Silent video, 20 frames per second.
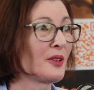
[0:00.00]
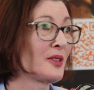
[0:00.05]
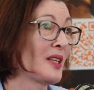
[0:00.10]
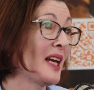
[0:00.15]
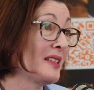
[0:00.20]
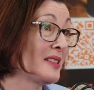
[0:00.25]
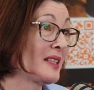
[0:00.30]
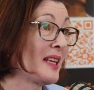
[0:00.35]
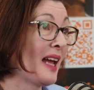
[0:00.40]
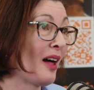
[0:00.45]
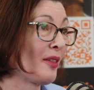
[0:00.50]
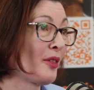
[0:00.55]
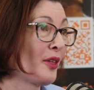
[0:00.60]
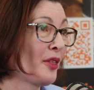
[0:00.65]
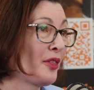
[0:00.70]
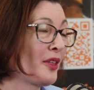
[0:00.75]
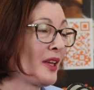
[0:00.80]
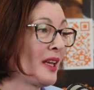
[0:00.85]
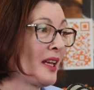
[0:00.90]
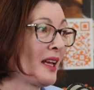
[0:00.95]
because that's the other
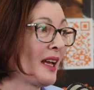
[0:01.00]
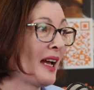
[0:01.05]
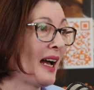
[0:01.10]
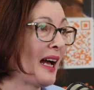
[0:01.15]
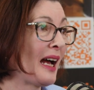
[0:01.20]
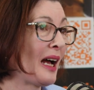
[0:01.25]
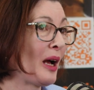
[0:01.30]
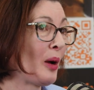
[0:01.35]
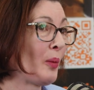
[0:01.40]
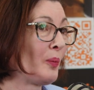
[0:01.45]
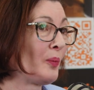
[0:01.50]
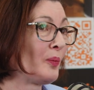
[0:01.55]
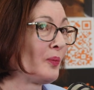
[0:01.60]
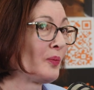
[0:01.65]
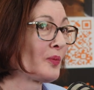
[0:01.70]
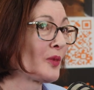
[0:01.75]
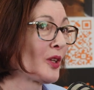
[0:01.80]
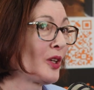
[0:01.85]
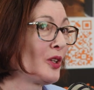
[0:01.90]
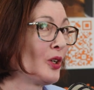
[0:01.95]
thing,
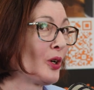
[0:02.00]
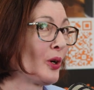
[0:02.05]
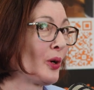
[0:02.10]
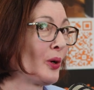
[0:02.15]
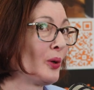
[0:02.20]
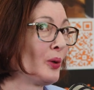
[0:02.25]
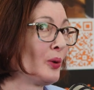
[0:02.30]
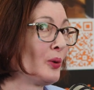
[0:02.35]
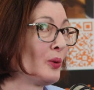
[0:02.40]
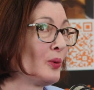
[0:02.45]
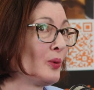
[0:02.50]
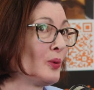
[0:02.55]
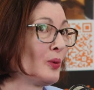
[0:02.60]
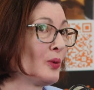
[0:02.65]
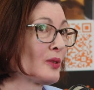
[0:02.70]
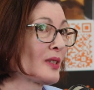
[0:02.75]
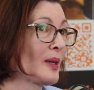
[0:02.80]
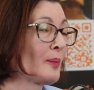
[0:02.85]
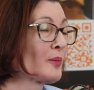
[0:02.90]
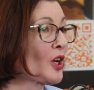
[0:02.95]
you know,
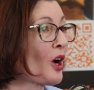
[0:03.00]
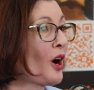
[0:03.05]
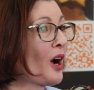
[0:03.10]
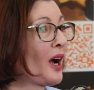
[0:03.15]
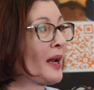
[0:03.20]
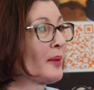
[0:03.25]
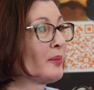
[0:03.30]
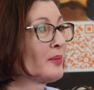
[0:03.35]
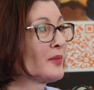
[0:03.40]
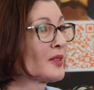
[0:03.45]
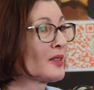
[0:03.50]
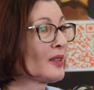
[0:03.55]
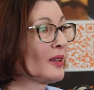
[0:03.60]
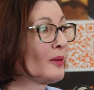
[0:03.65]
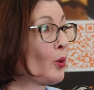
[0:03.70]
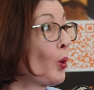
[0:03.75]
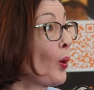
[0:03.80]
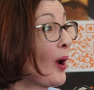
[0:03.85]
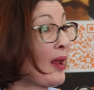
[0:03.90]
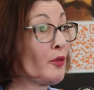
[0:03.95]
sometimes,
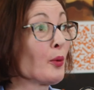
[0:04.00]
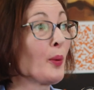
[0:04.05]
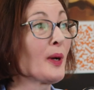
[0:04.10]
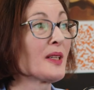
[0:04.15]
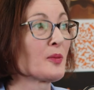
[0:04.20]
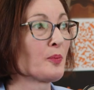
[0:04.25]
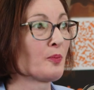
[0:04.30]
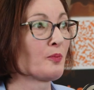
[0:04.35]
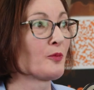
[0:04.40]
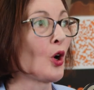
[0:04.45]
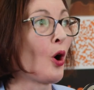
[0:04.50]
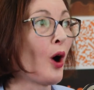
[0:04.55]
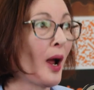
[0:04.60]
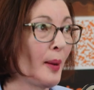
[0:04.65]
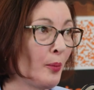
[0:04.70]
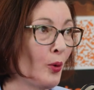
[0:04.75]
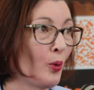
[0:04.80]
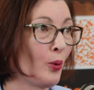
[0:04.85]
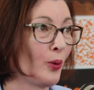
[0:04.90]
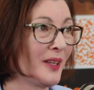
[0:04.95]
well, everyone's
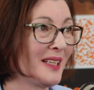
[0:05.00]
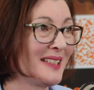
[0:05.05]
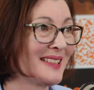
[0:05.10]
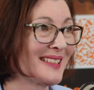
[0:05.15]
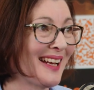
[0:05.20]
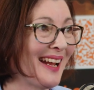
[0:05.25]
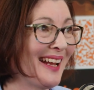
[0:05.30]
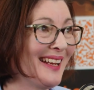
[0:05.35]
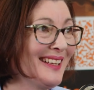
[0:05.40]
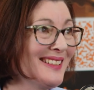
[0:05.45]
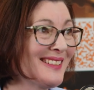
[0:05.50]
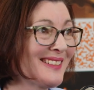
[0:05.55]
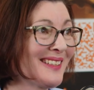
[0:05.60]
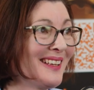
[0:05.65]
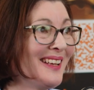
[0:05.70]
time poor these days.